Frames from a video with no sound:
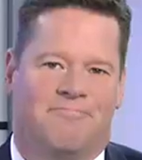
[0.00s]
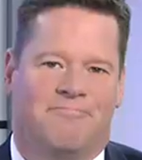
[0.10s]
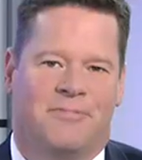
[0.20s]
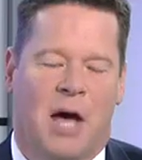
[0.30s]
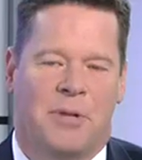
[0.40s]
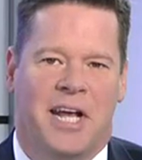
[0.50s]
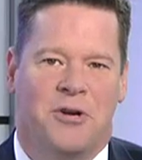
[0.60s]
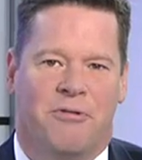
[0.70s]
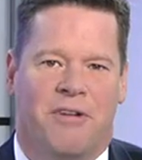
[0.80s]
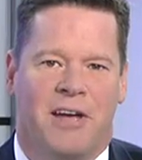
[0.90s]

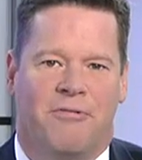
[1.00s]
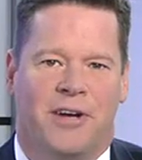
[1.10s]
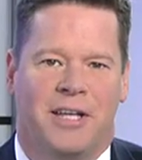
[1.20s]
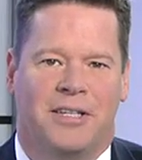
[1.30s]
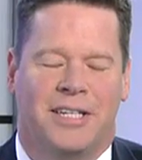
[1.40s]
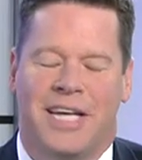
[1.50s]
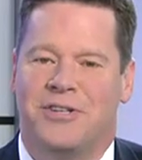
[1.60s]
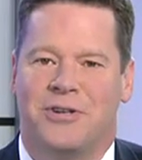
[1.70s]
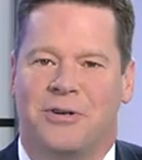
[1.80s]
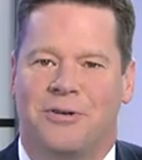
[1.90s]
Nominate your favorite
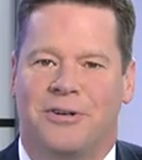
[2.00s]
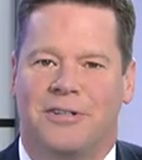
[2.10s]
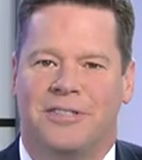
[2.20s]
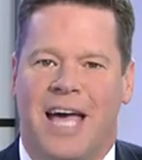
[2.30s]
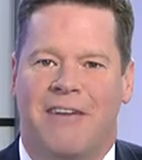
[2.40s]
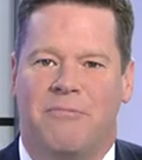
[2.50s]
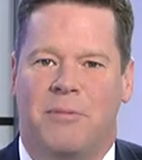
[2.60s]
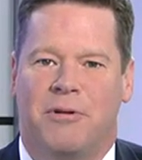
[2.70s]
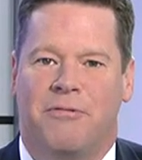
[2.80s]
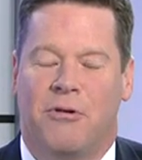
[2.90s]
teacher or staff
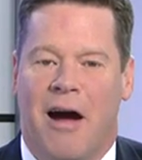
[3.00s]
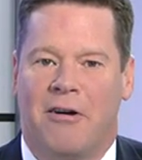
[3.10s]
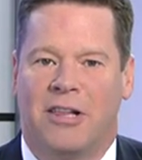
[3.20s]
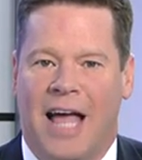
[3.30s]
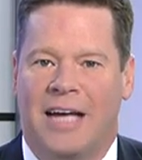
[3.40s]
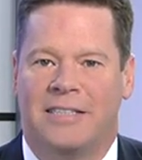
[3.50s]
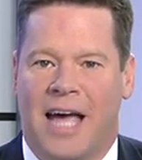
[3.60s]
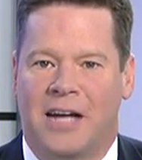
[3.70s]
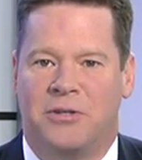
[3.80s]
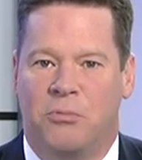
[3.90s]
member for our
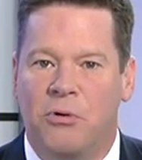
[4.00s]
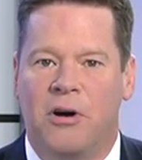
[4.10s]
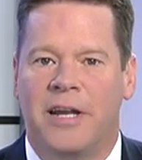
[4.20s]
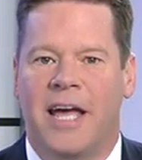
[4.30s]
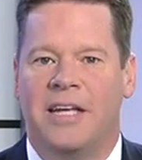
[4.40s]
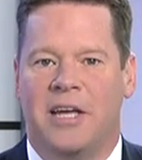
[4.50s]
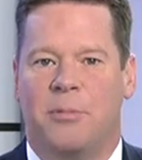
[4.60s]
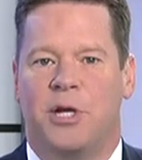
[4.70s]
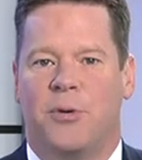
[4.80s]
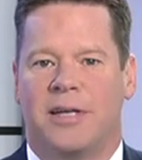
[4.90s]
Class Act Award at
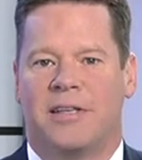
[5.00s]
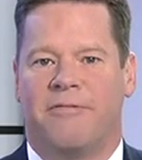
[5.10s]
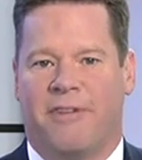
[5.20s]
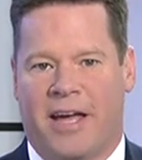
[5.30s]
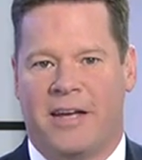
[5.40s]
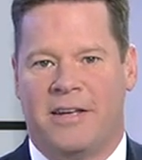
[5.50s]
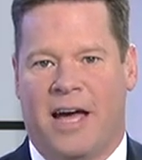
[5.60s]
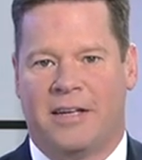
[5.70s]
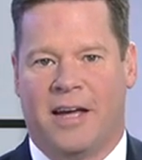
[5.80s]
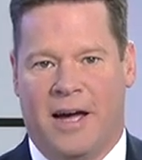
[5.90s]

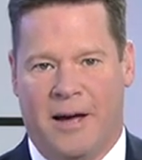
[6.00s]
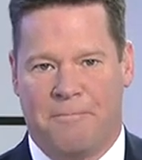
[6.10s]
WSFA.com.